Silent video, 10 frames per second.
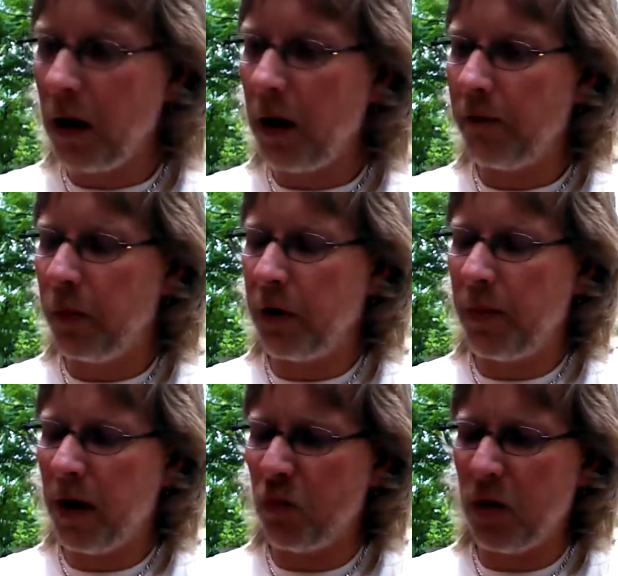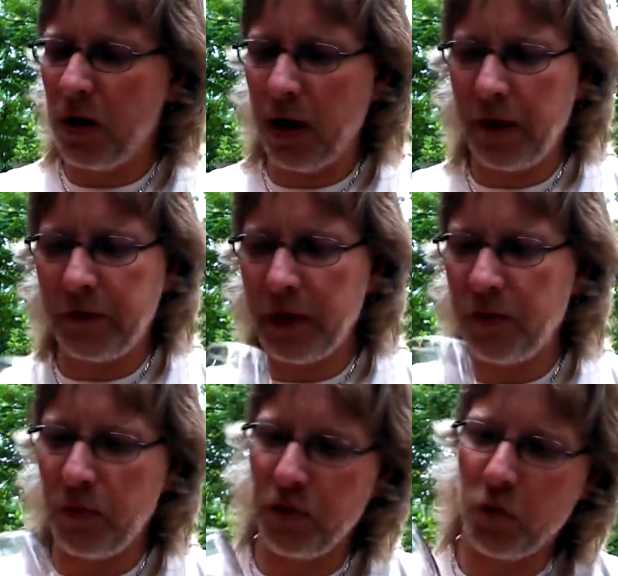I've put about 1.5
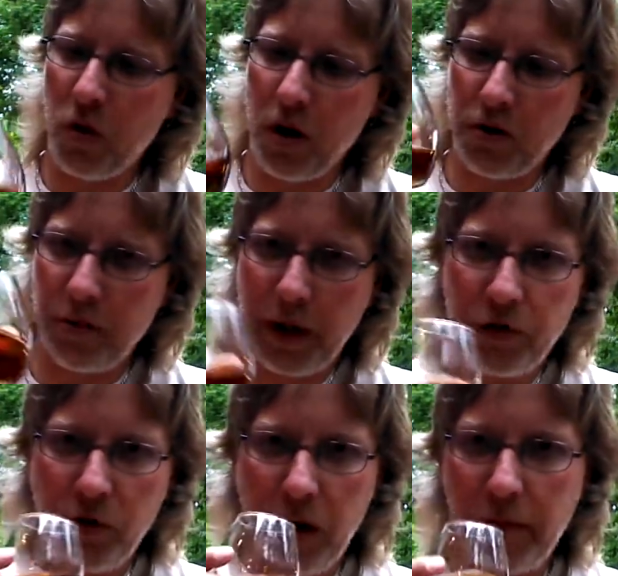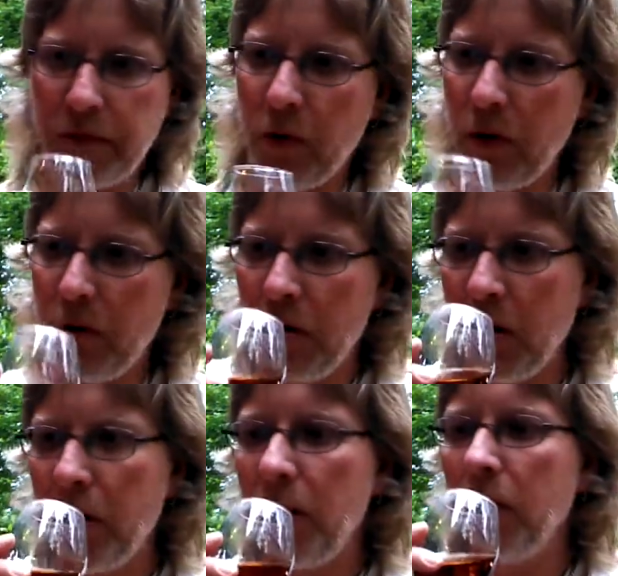teaspoons of water in my dram of
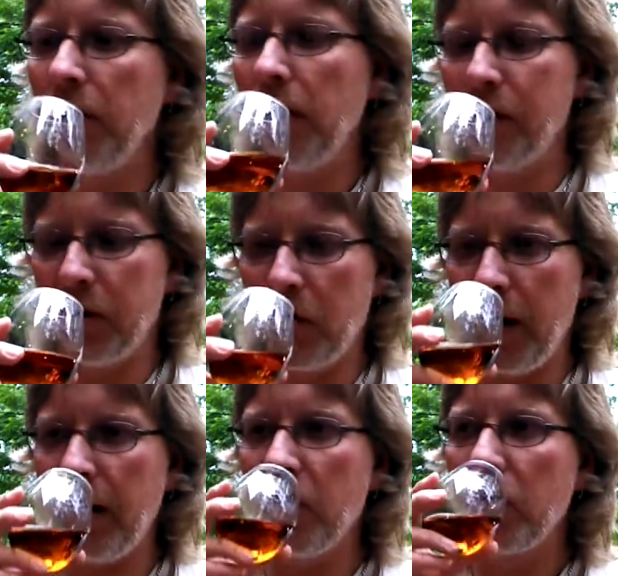Elijah Craig.